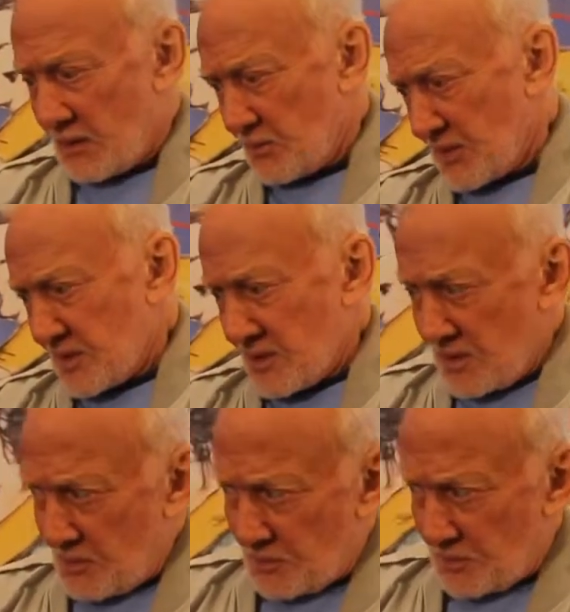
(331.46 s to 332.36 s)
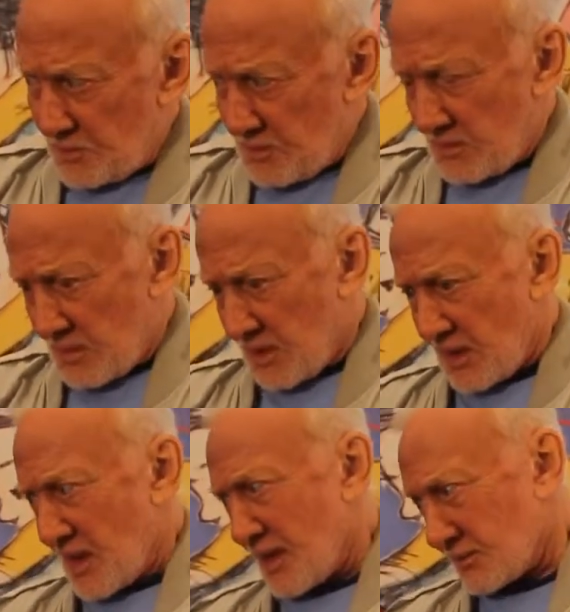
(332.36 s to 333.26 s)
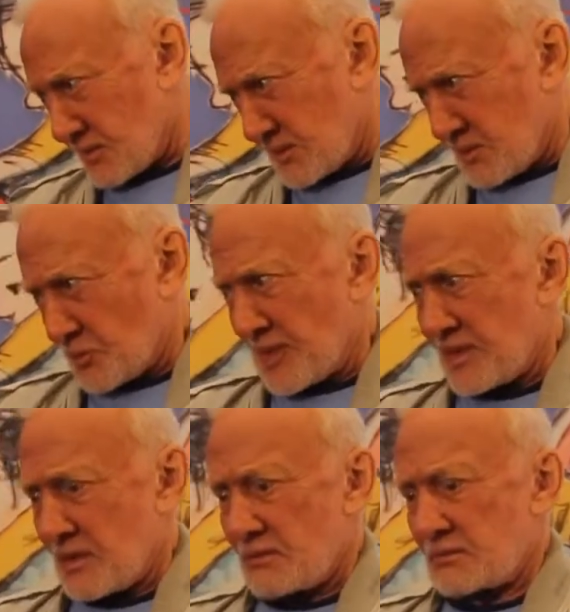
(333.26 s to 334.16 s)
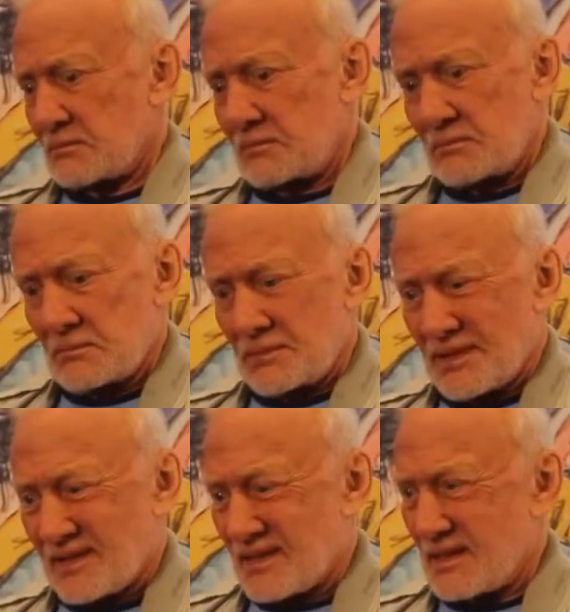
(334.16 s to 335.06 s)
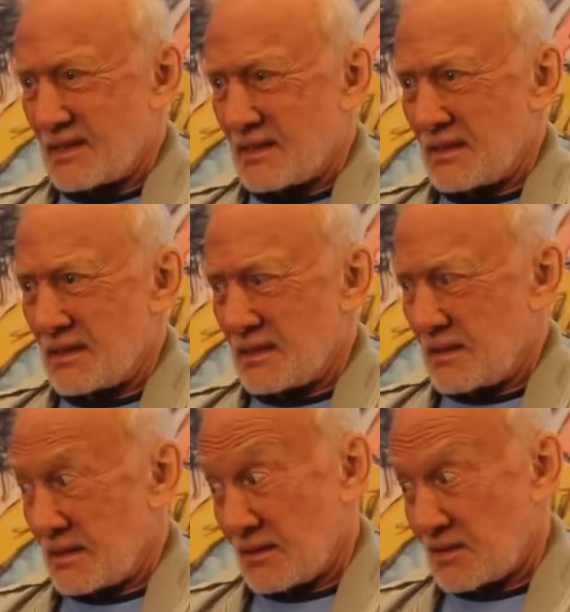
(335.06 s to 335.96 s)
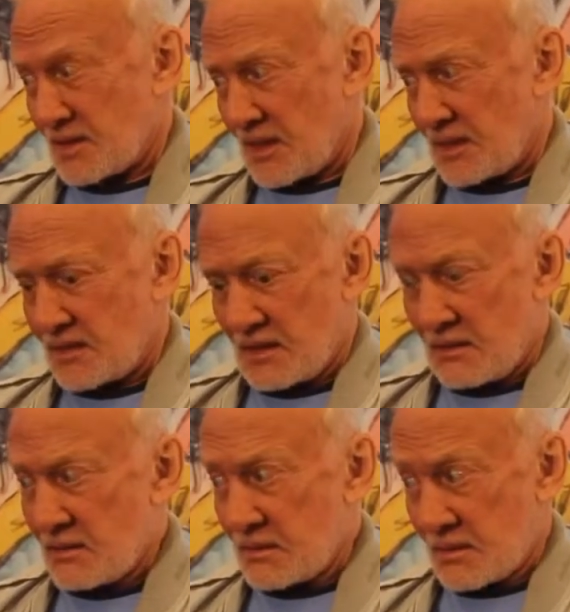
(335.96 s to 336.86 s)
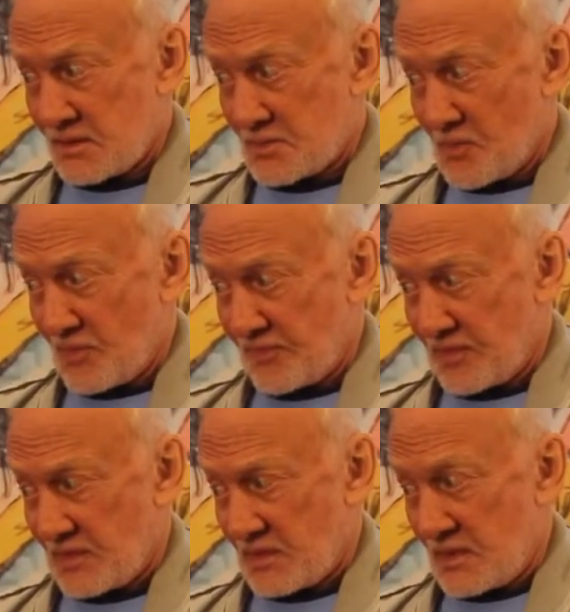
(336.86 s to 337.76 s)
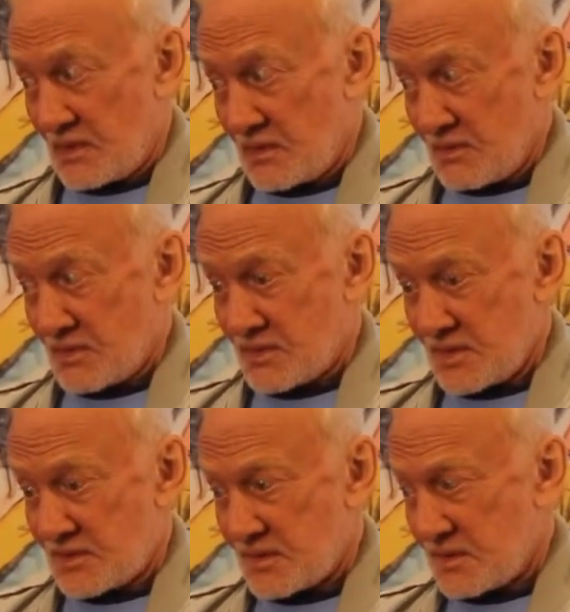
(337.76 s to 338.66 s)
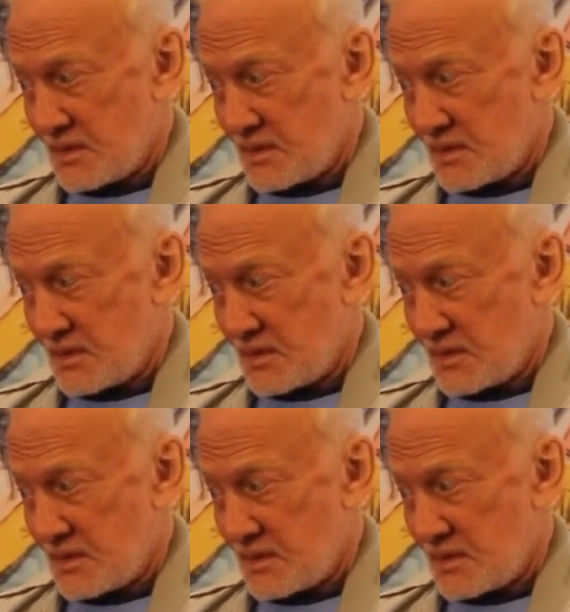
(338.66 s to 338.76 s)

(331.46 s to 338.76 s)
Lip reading: when you look out the window, but it looks like the Earth is moving and you're just,